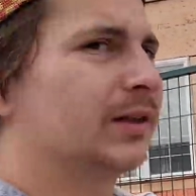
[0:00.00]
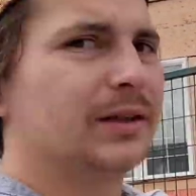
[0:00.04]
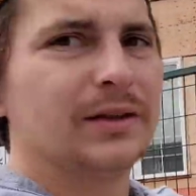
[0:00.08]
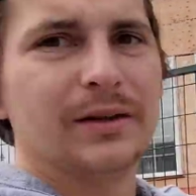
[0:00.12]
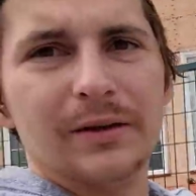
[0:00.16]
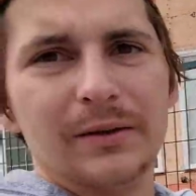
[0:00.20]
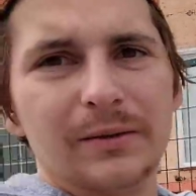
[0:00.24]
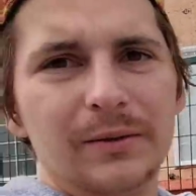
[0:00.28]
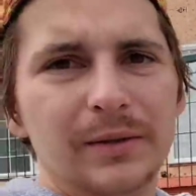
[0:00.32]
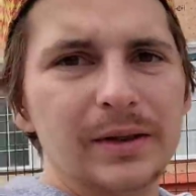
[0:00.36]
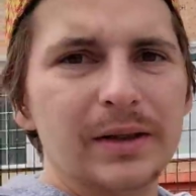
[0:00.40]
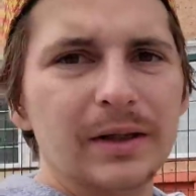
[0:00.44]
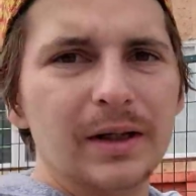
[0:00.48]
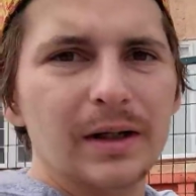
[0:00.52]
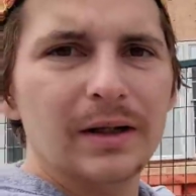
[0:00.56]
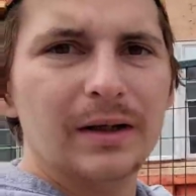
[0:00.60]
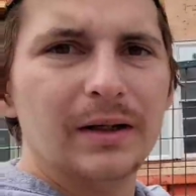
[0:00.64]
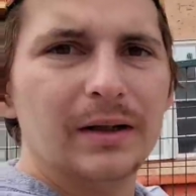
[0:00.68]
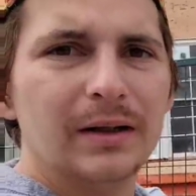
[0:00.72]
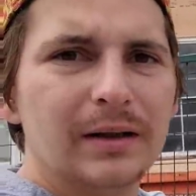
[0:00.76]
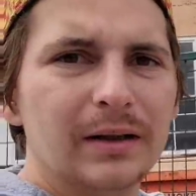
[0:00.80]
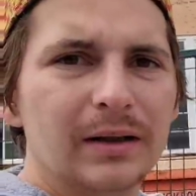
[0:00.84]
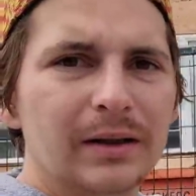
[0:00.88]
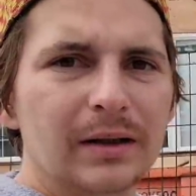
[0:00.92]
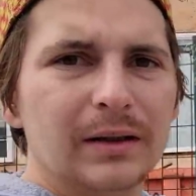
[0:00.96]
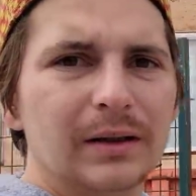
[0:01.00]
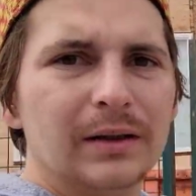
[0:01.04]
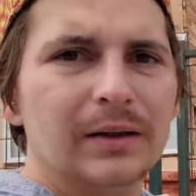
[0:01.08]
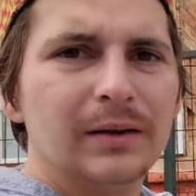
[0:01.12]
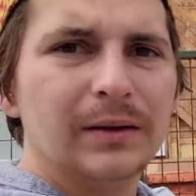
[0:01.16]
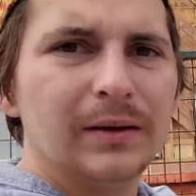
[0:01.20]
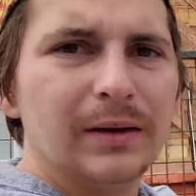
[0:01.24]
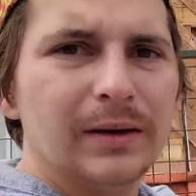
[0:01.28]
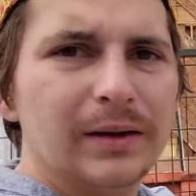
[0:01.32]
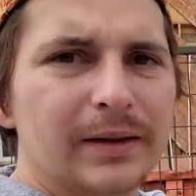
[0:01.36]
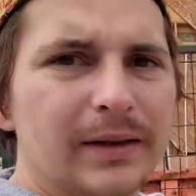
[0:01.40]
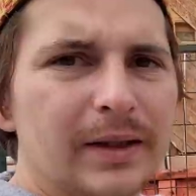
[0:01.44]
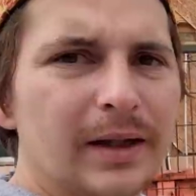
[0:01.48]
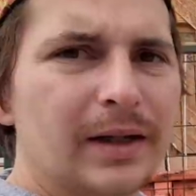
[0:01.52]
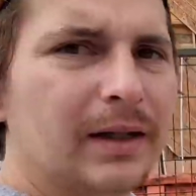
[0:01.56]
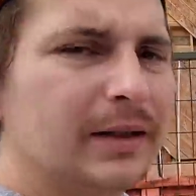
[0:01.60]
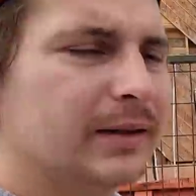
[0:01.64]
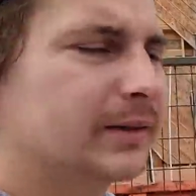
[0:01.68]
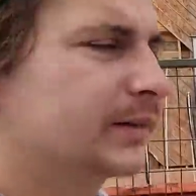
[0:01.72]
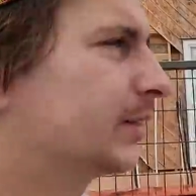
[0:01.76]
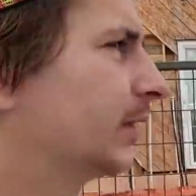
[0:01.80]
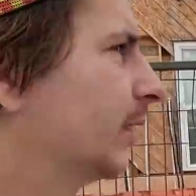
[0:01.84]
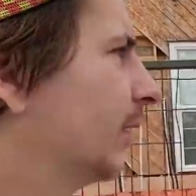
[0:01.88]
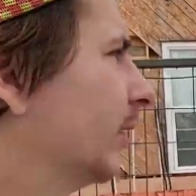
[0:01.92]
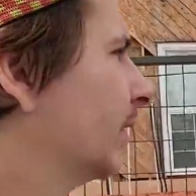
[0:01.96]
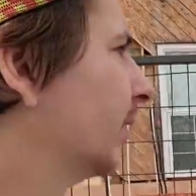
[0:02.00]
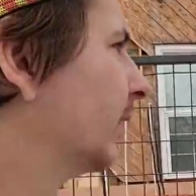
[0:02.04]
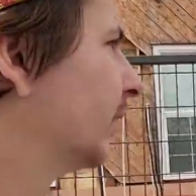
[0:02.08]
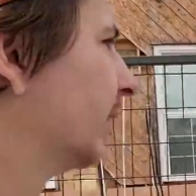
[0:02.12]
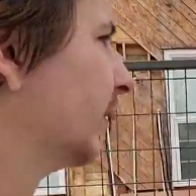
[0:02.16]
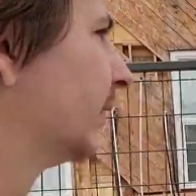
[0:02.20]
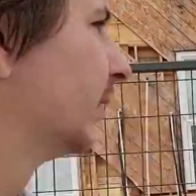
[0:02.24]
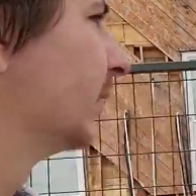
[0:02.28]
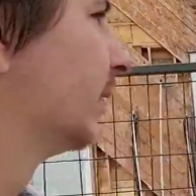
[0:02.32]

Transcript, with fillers: right on the window right there. So